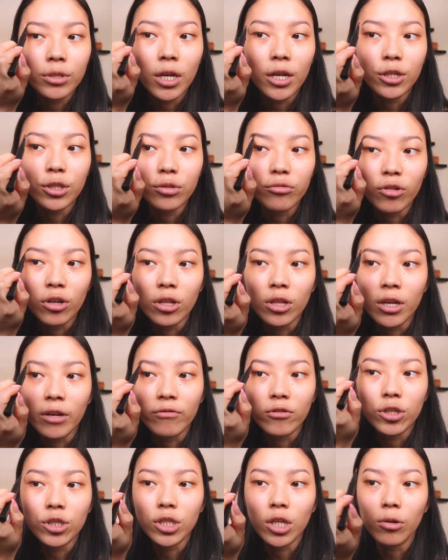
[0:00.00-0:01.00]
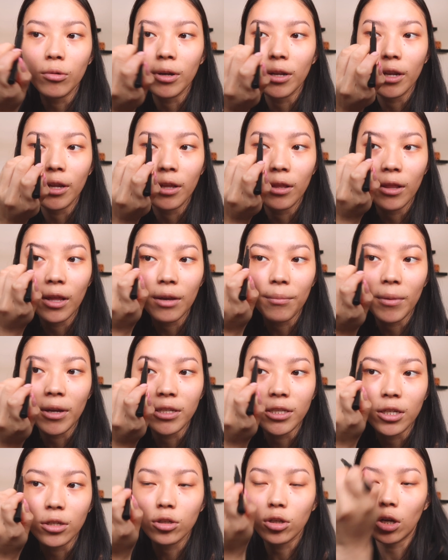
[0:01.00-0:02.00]
I just rarely ever show it in like my
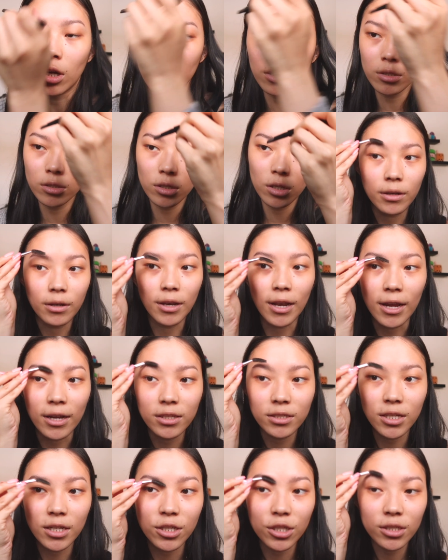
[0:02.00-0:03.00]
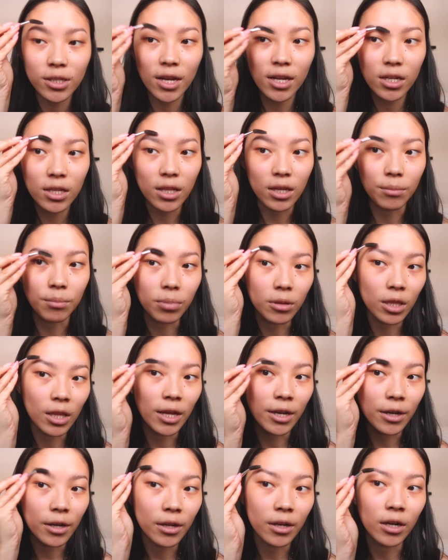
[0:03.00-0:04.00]
TikToks. Next, I just kind of like
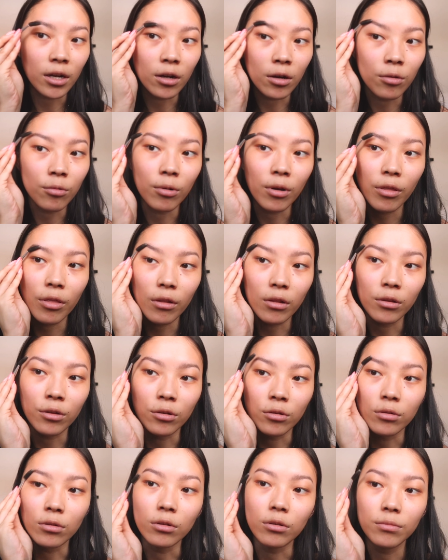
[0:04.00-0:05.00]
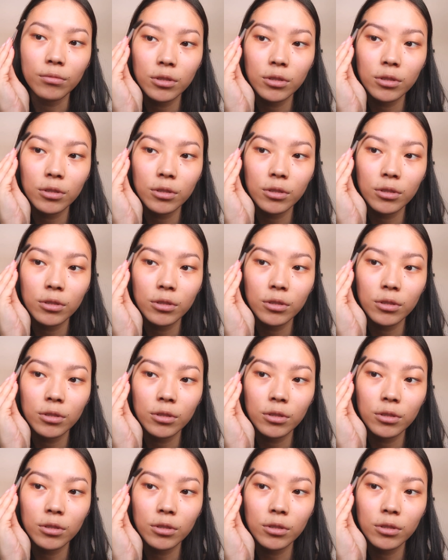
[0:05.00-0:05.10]
blend it out with a little